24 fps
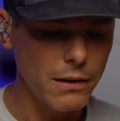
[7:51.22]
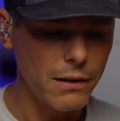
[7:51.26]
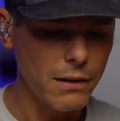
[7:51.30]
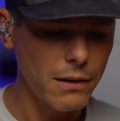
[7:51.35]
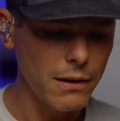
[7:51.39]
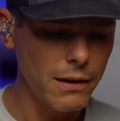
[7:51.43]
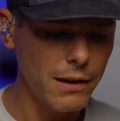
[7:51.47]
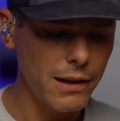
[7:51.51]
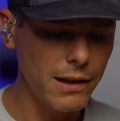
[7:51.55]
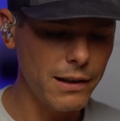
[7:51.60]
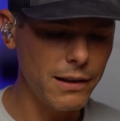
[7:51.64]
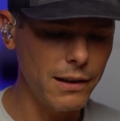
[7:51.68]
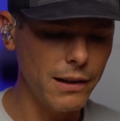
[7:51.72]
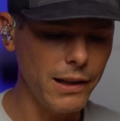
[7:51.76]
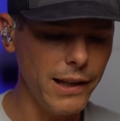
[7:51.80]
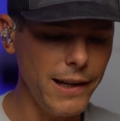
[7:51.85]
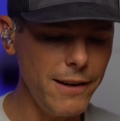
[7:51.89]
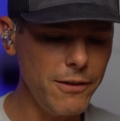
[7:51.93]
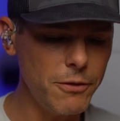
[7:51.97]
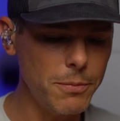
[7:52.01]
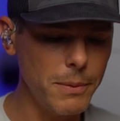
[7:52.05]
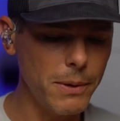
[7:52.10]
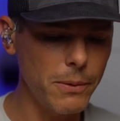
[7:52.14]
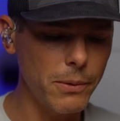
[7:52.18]
It leaves
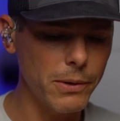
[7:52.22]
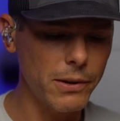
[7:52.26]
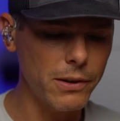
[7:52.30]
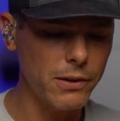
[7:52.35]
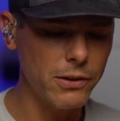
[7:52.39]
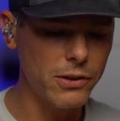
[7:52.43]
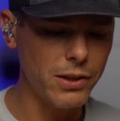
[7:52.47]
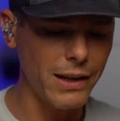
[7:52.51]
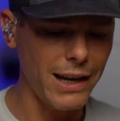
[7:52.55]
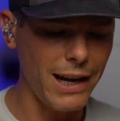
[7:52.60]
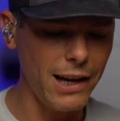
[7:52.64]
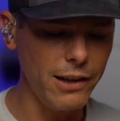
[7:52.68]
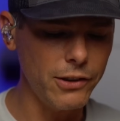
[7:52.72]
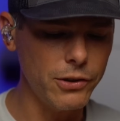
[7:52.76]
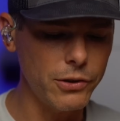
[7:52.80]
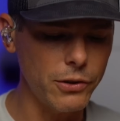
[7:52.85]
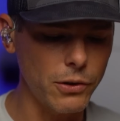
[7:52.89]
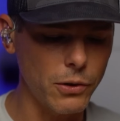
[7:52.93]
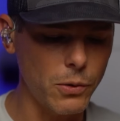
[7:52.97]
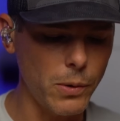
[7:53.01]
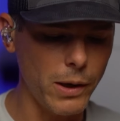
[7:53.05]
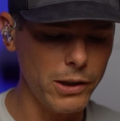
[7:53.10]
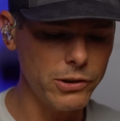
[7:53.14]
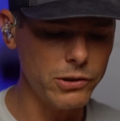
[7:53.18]
me with, to answer your
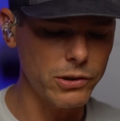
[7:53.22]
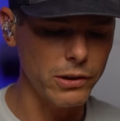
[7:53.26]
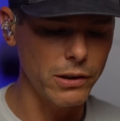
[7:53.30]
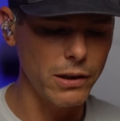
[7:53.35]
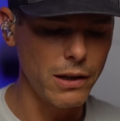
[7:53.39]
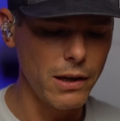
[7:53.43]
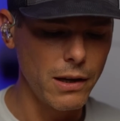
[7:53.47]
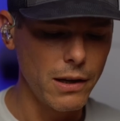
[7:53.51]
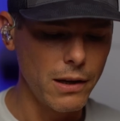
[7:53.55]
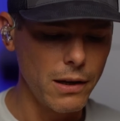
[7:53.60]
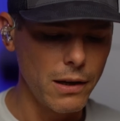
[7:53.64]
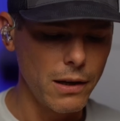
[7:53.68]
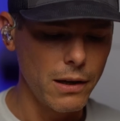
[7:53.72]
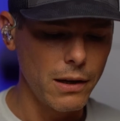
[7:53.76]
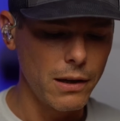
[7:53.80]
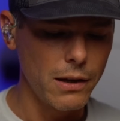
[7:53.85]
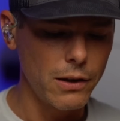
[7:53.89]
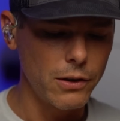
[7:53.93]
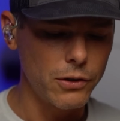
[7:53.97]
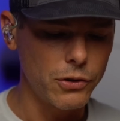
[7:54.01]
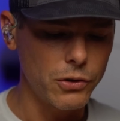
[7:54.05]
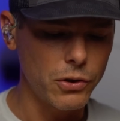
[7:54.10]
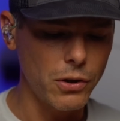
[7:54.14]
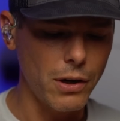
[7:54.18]
question,
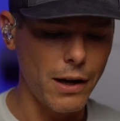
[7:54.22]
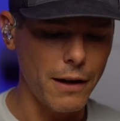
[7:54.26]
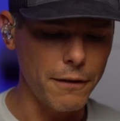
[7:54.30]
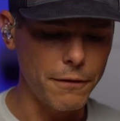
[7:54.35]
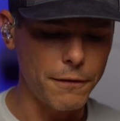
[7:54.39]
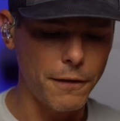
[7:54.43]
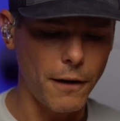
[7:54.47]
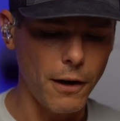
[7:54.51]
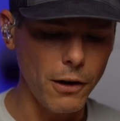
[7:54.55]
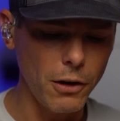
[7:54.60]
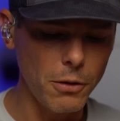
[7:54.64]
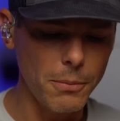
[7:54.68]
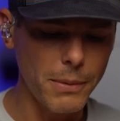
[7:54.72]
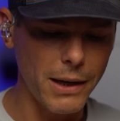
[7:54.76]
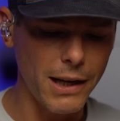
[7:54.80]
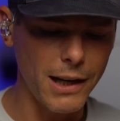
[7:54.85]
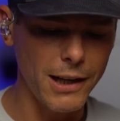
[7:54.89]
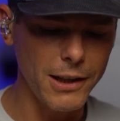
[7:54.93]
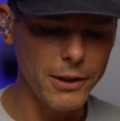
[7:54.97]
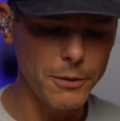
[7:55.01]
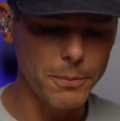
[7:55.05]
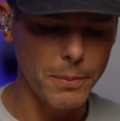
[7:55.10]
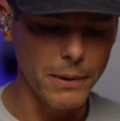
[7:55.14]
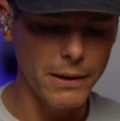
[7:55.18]
should I follow my
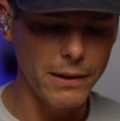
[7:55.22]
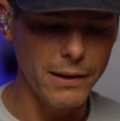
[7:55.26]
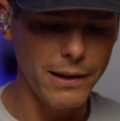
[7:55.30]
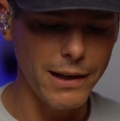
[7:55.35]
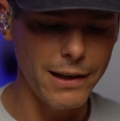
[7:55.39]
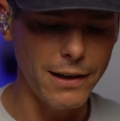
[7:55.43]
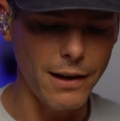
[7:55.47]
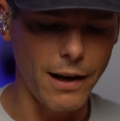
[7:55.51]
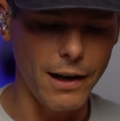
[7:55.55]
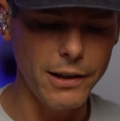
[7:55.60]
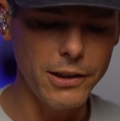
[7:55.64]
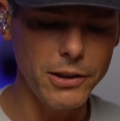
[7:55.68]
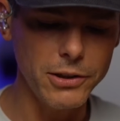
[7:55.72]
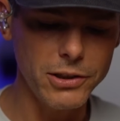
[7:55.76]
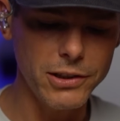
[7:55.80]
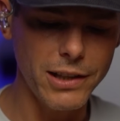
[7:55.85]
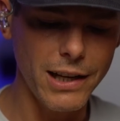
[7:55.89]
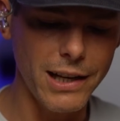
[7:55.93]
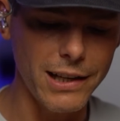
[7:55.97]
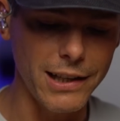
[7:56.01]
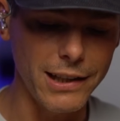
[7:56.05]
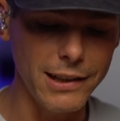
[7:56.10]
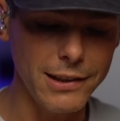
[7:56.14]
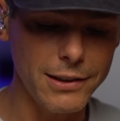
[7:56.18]
husband and understand
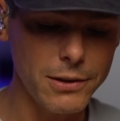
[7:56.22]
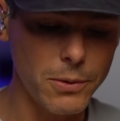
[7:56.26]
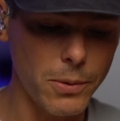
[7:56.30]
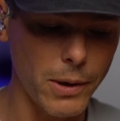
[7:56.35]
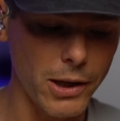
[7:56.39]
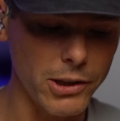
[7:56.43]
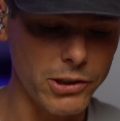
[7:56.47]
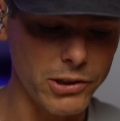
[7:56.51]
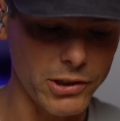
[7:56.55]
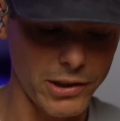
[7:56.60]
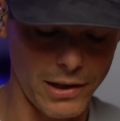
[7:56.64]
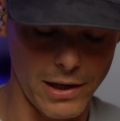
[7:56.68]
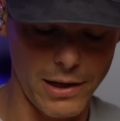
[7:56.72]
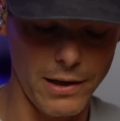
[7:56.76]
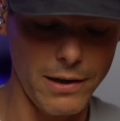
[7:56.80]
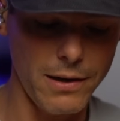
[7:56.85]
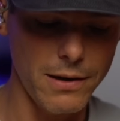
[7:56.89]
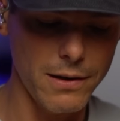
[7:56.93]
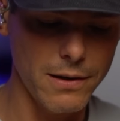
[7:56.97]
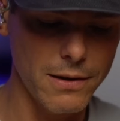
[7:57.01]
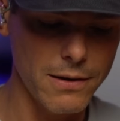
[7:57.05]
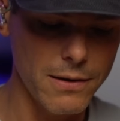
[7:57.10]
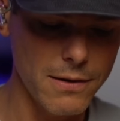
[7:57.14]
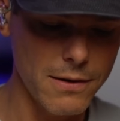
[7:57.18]
his questioning,
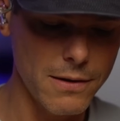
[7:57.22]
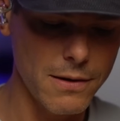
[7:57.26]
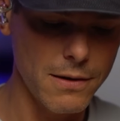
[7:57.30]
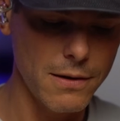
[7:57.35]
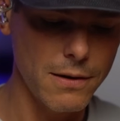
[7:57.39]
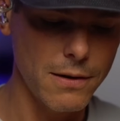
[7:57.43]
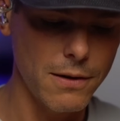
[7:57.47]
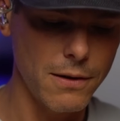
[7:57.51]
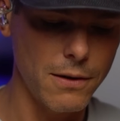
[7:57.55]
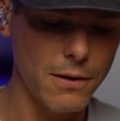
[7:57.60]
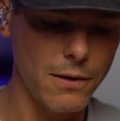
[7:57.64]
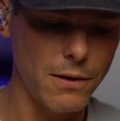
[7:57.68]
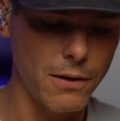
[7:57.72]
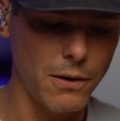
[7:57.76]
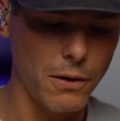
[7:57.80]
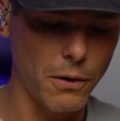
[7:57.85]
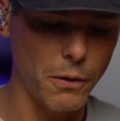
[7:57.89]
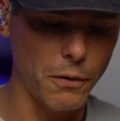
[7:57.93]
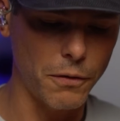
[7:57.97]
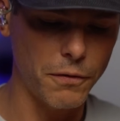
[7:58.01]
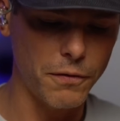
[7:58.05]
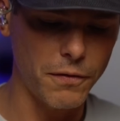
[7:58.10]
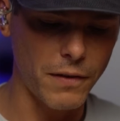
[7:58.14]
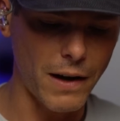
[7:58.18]
or
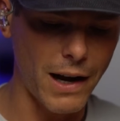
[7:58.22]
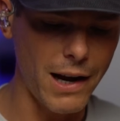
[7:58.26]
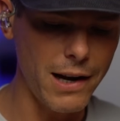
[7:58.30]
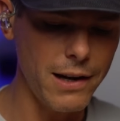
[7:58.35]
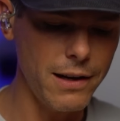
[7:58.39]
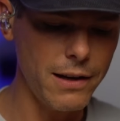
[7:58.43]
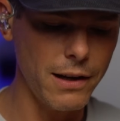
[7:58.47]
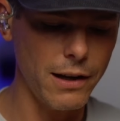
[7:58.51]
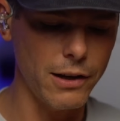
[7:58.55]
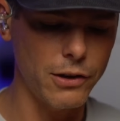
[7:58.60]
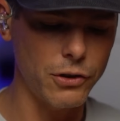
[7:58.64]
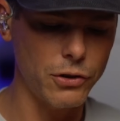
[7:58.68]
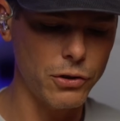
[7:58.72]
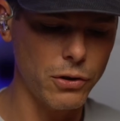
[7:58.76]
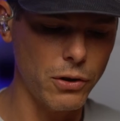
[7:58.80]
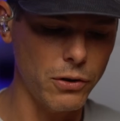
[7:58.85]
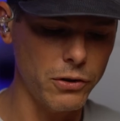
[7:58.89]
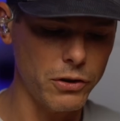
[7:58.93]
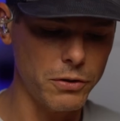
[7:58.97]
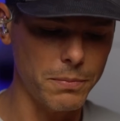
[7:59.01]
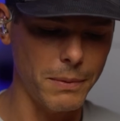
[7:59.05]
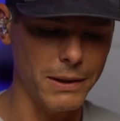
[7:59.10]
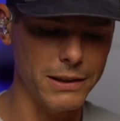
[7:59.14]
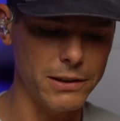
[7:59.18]
find a church
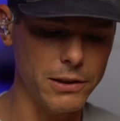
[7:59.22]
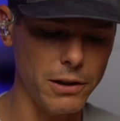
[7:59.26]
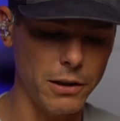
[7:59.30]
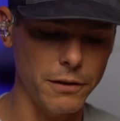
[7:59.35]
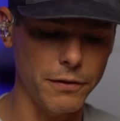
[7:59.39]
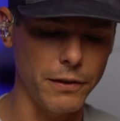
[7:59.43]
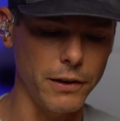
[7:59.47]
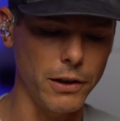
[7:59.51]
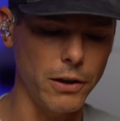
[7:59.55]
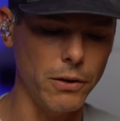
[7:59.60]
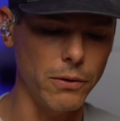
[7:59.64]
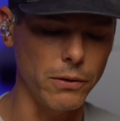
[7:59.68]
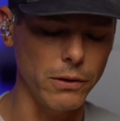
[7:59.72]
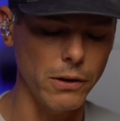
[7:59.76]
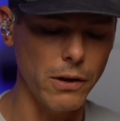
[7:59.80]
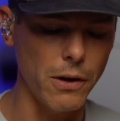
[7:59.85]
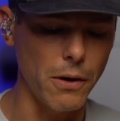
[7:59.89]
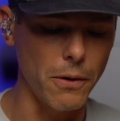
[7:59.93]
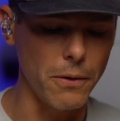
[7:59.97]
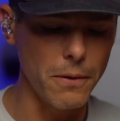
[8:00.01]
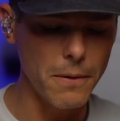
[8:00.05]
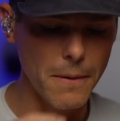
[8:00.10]
myself and go alone?